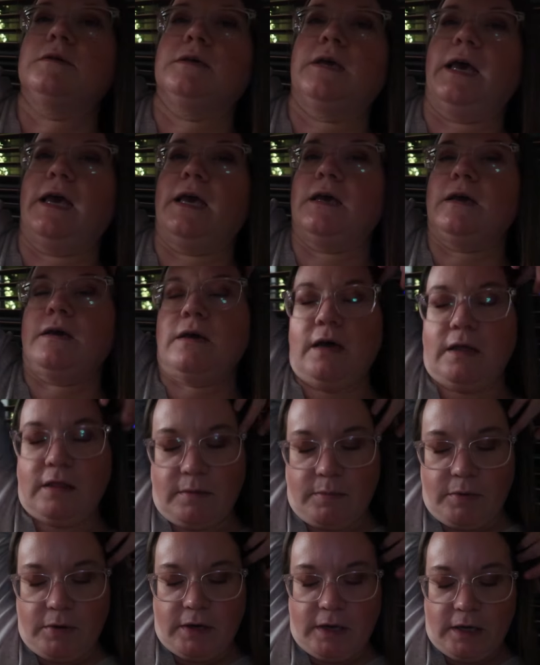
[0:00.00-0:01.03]
cake and
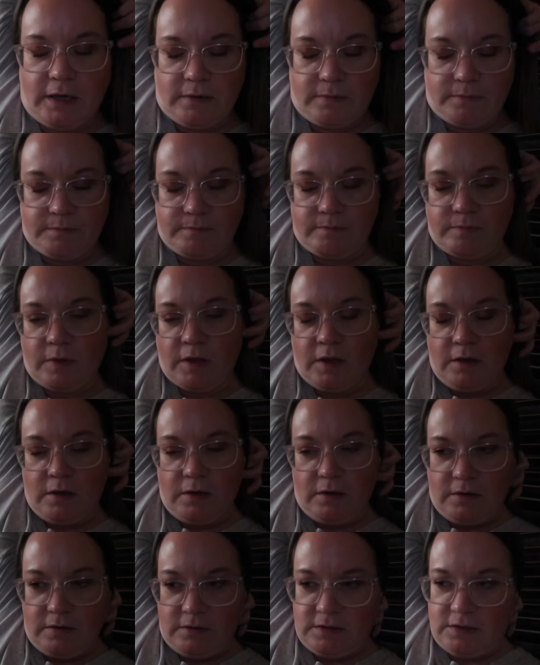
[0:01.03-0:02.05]
the pudding.
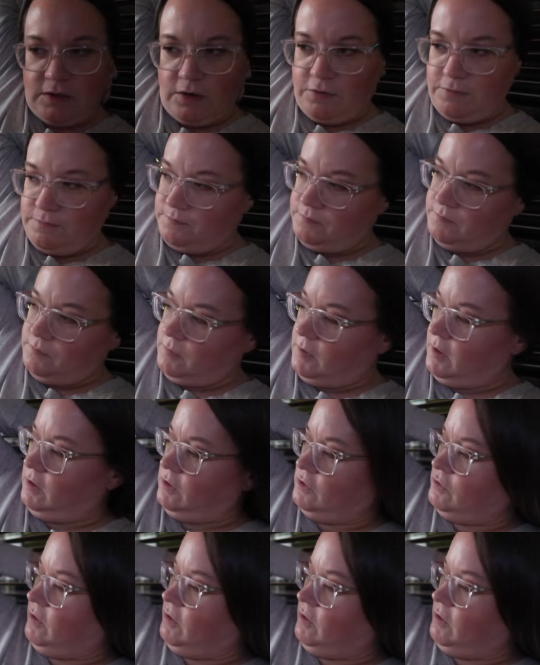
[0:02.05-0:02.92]
So, little